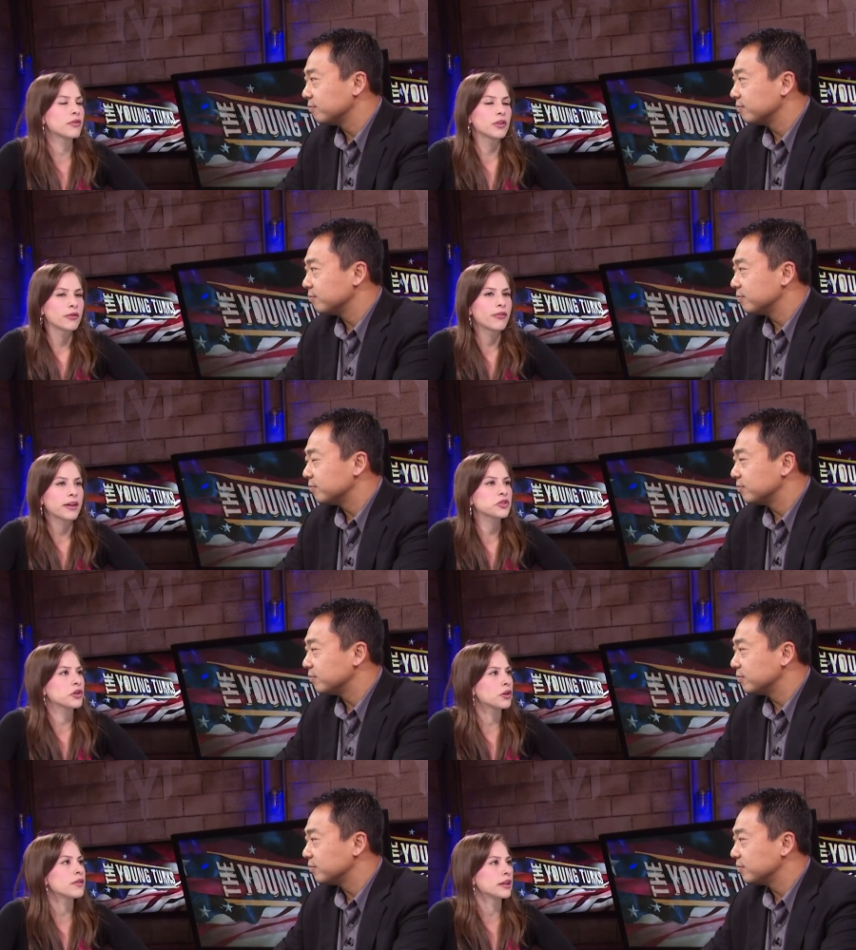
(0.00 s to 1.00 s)
Speaker 1: If it affects
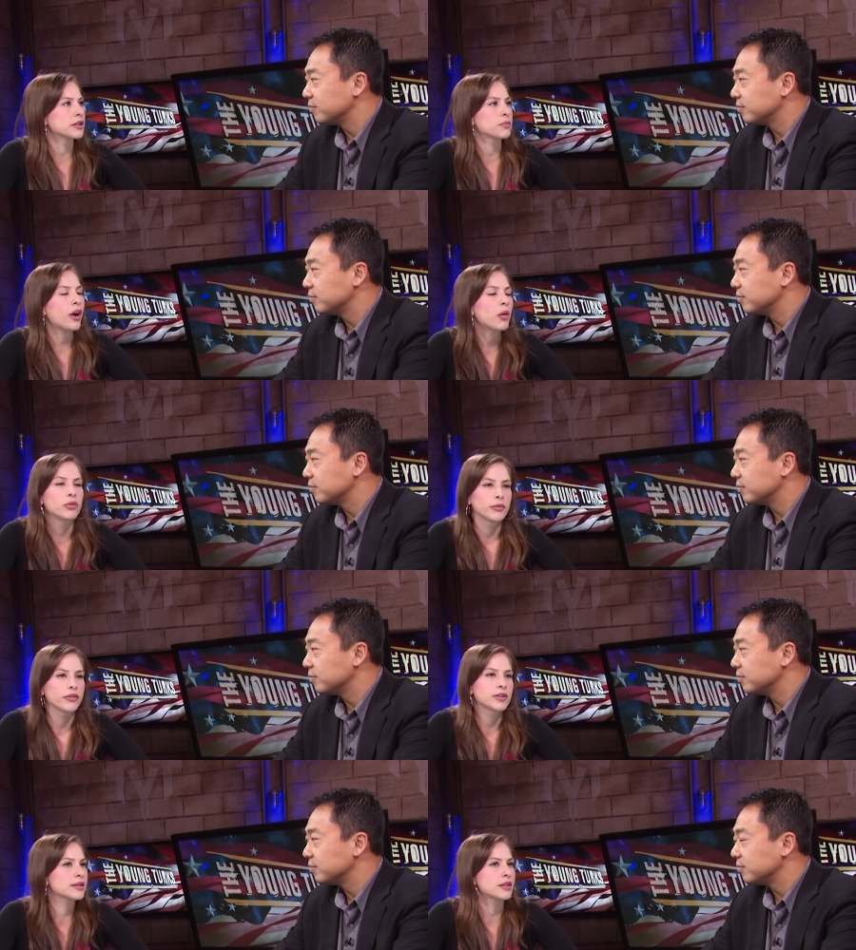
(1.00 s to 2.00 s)
her, then it's a problem. If
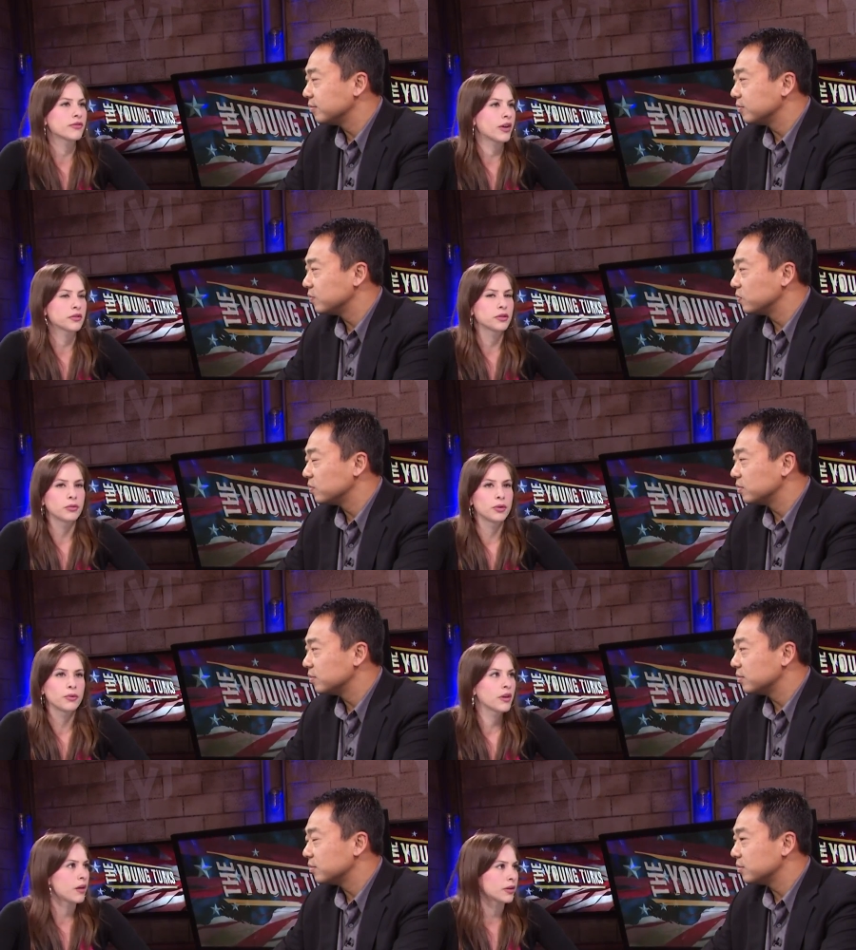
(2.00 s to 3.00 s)
it doesn't affect her, well, who
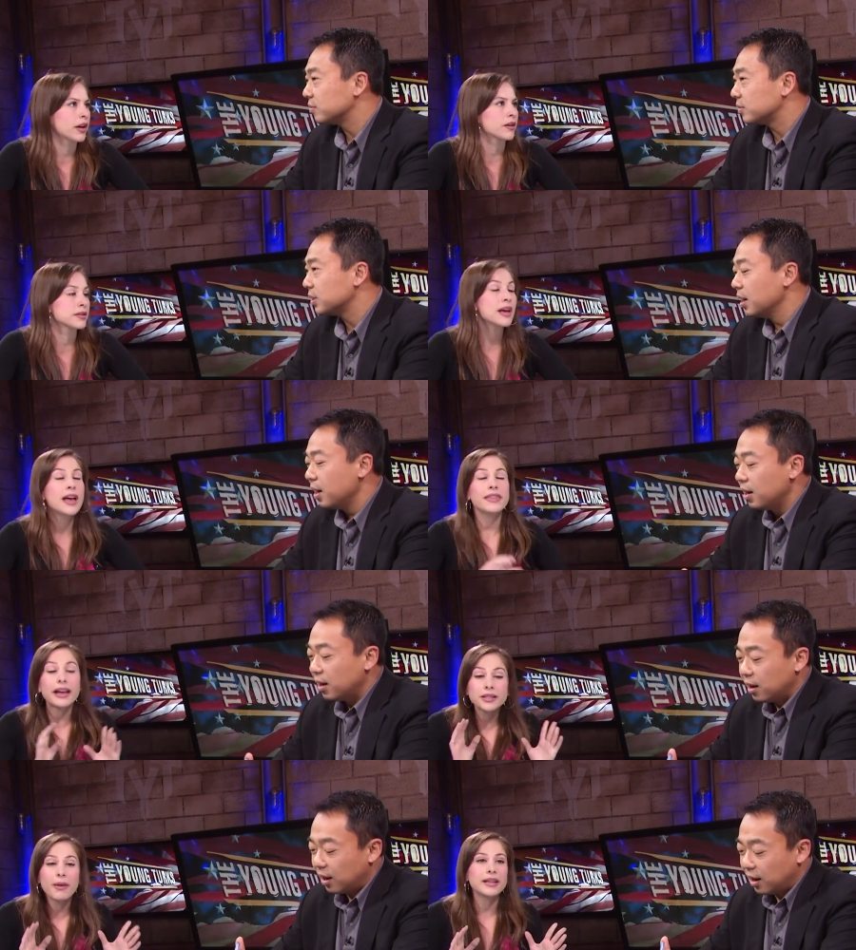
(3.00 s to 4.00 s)
the hell cares?
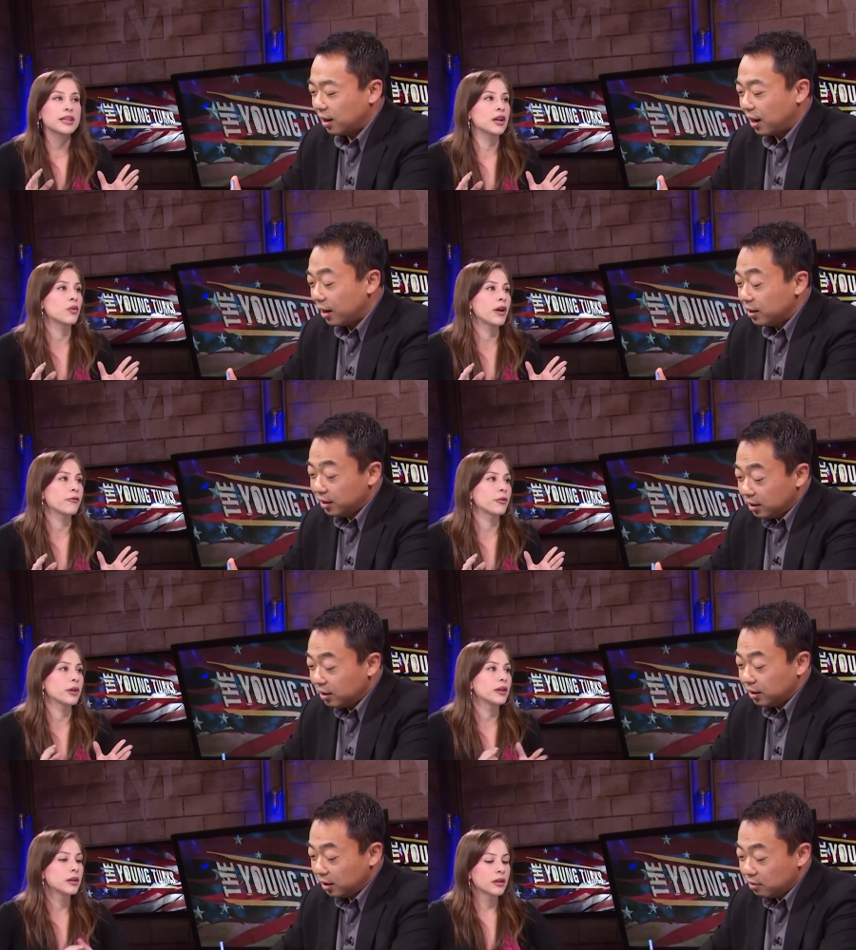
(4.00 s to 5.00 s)
That's my takeaway I,
Speaker 2: from
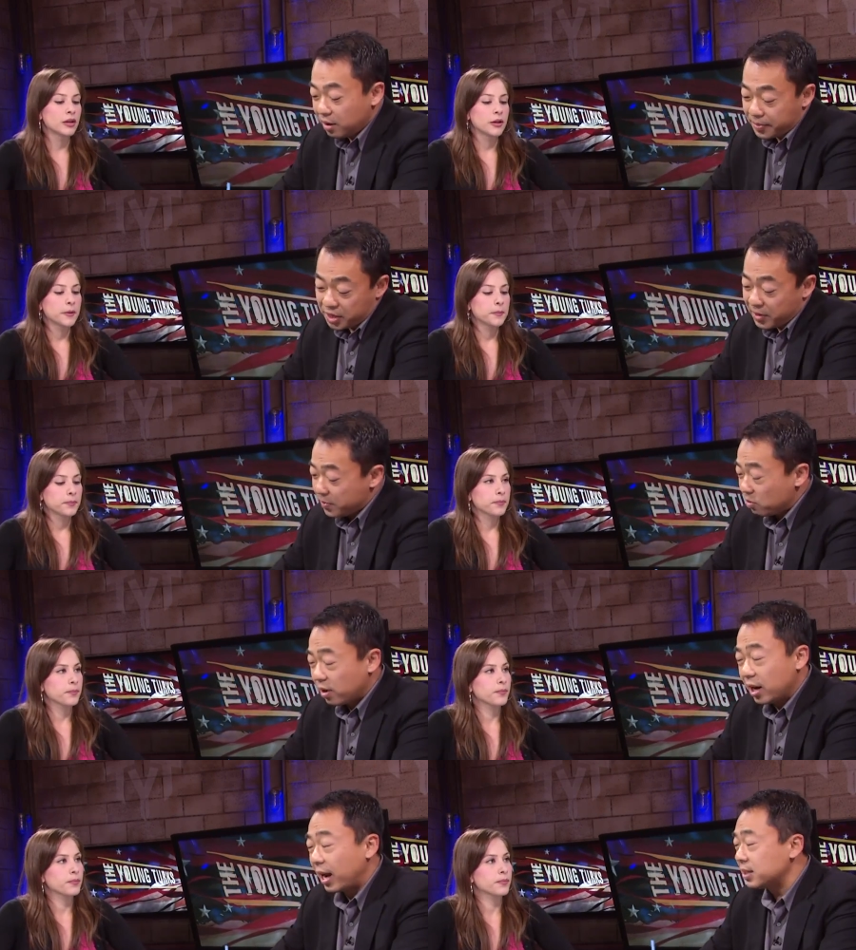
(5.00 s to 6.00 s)
you, it. You know what? I mean, you might be
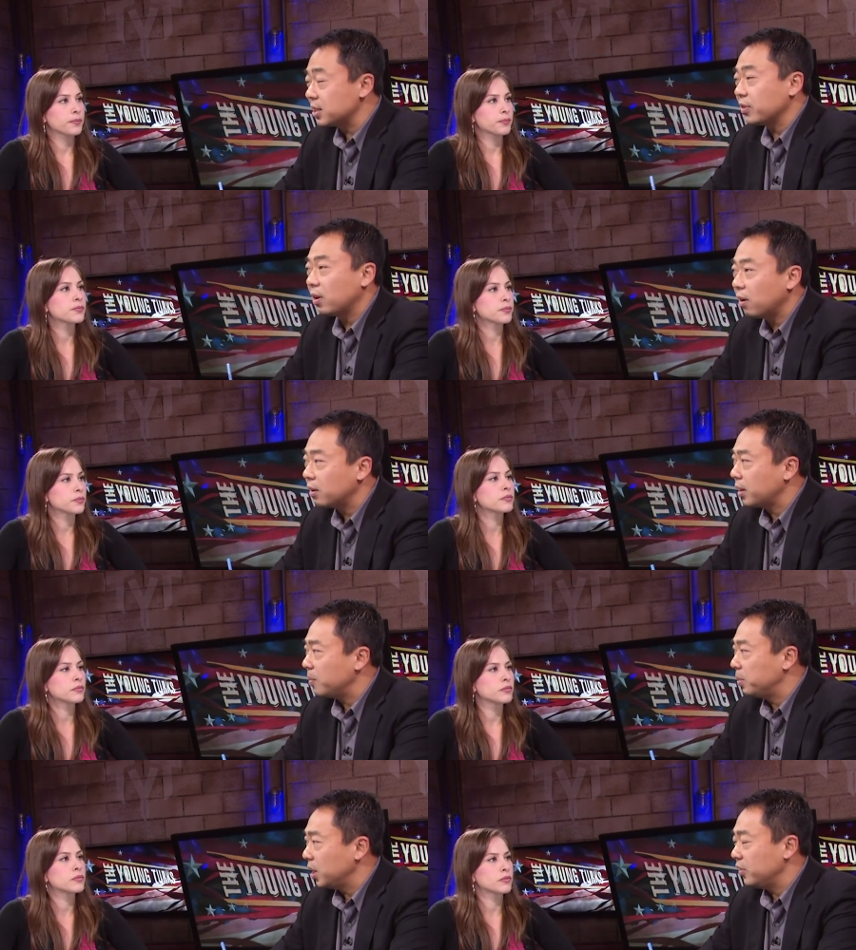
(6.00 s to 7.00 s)
right. I just have a hard
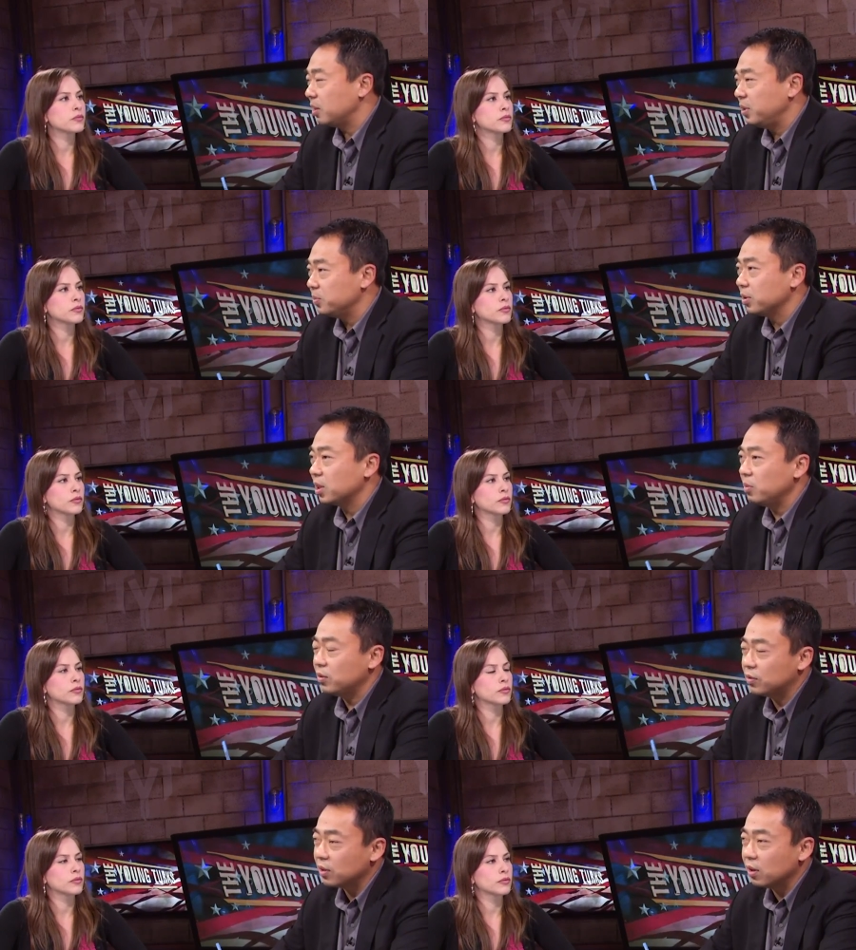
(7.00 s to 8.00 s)
time believing that people can be
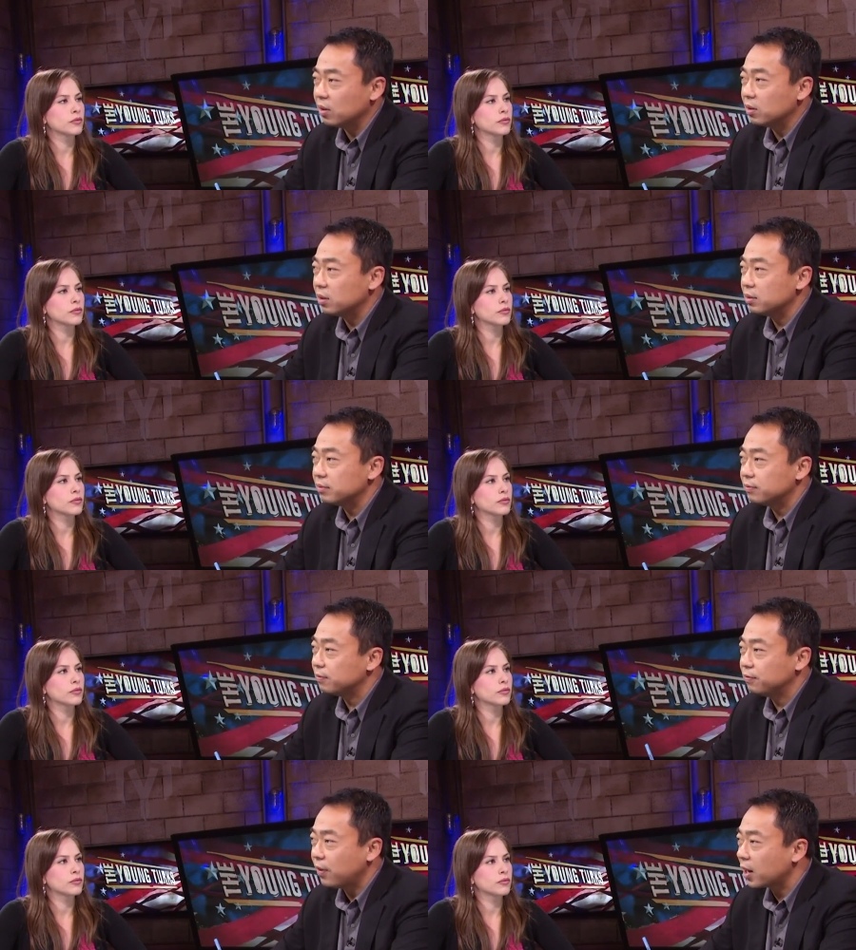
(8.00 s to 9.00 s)
so
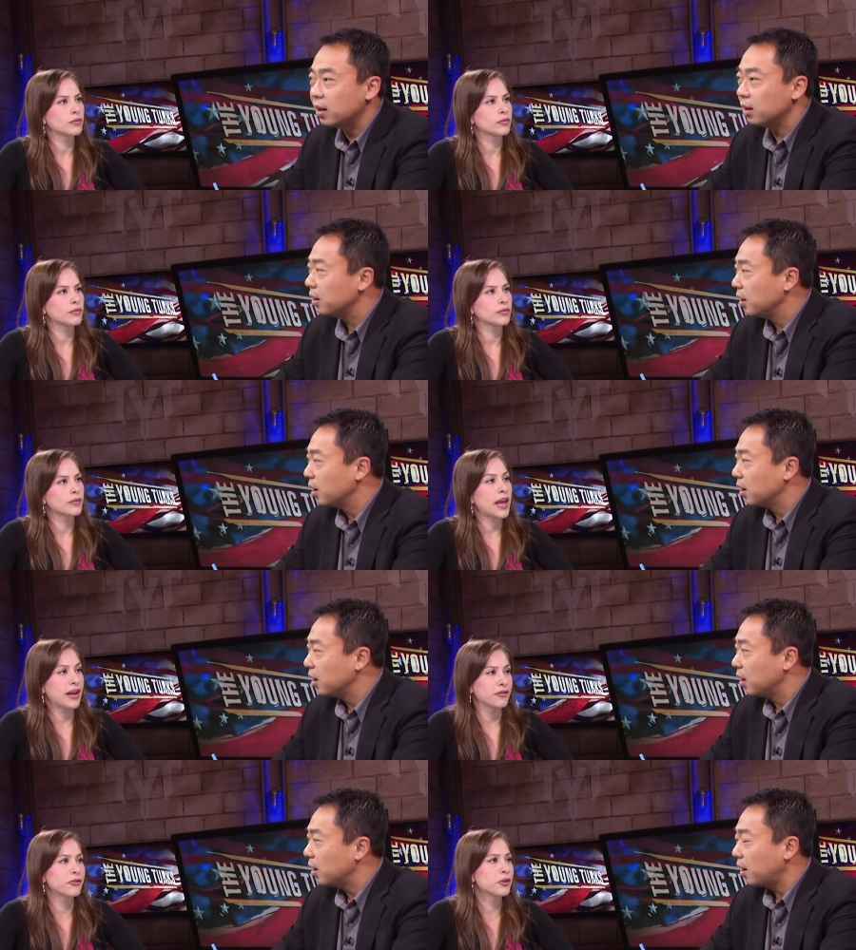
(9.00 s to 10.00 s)
fucking
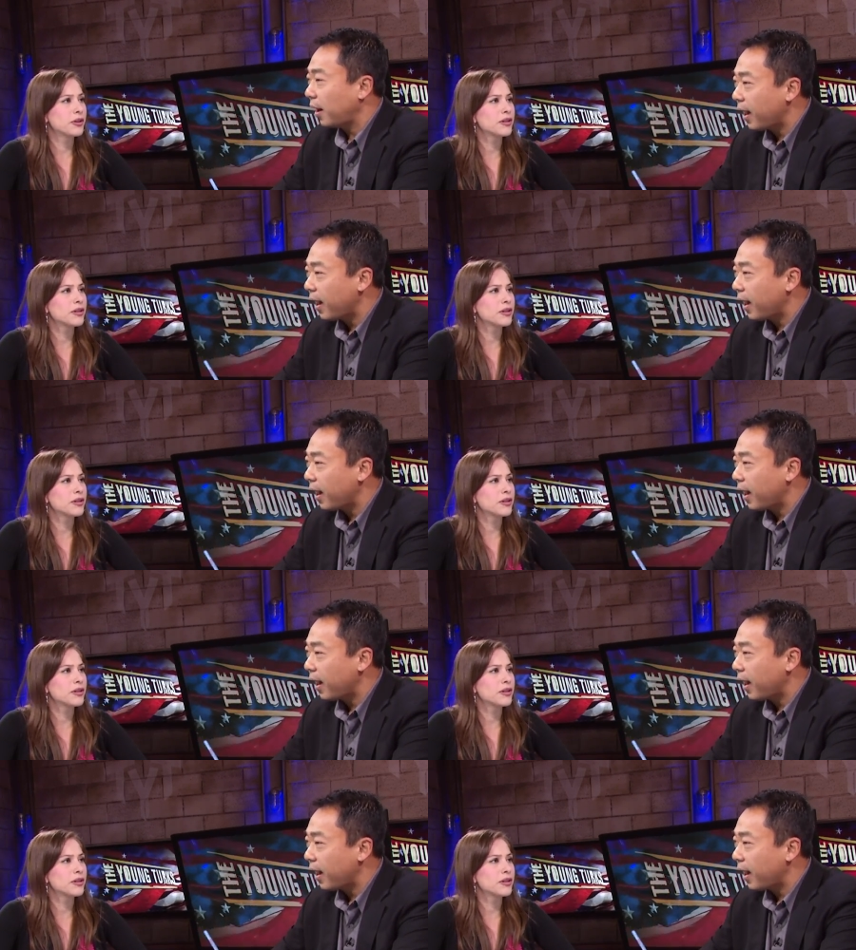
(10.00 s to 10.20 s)
Speaker 1: hateful,